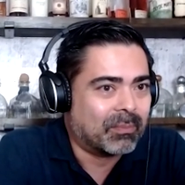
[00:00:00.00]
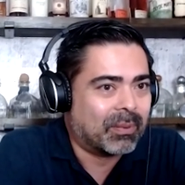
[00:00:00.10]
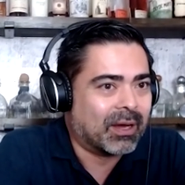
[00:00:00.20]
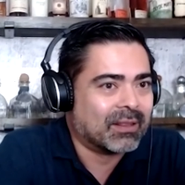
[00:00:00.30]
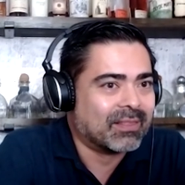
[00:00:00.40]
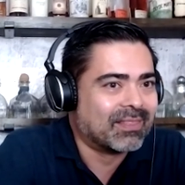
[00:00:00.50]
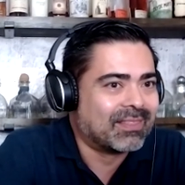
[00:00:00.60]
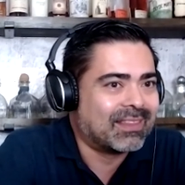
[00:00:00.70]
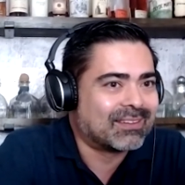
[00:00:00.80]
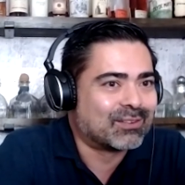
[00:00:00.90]
But
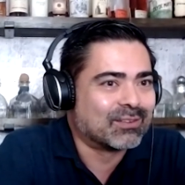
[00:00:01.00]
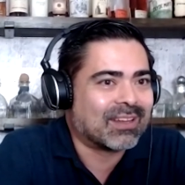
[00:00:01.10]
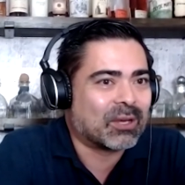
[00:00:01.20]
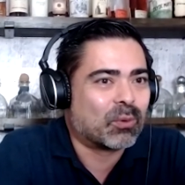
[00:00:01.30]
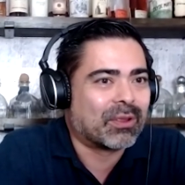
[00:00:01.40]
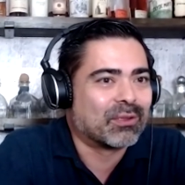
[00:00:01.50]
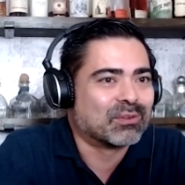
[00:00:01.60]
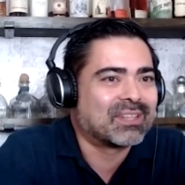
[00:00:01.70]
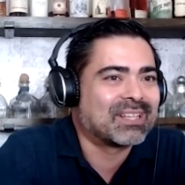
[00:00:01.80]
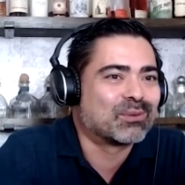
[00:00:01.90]
this is like one of
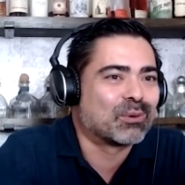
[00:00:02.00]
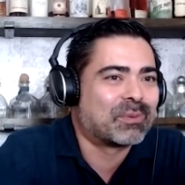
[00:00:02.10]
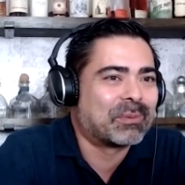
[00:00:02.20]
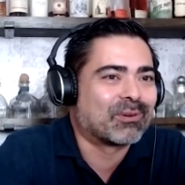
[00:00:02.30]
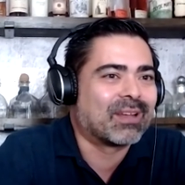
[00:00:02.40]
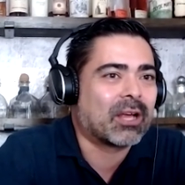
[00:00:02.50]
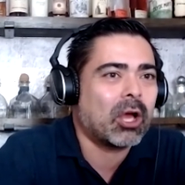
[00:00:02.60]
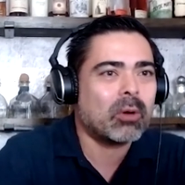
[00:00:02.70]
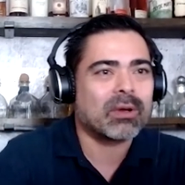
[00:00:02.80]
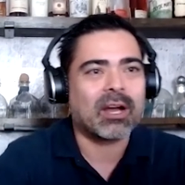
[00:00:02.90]
those things where people are like,
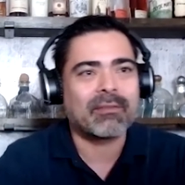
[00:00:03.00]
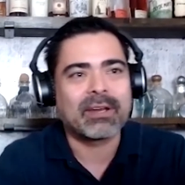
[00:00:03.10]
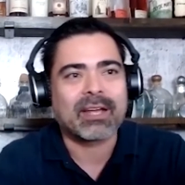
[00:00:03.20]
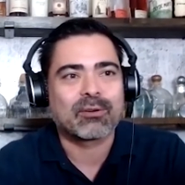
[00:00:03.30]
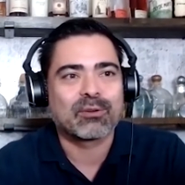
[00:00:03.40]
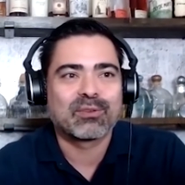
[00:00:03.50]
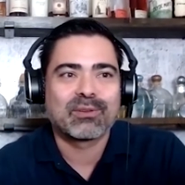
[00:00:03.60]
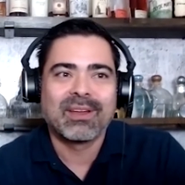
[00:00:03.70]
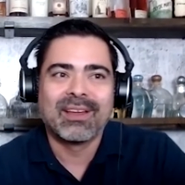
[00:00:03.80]
oh, agave nectar's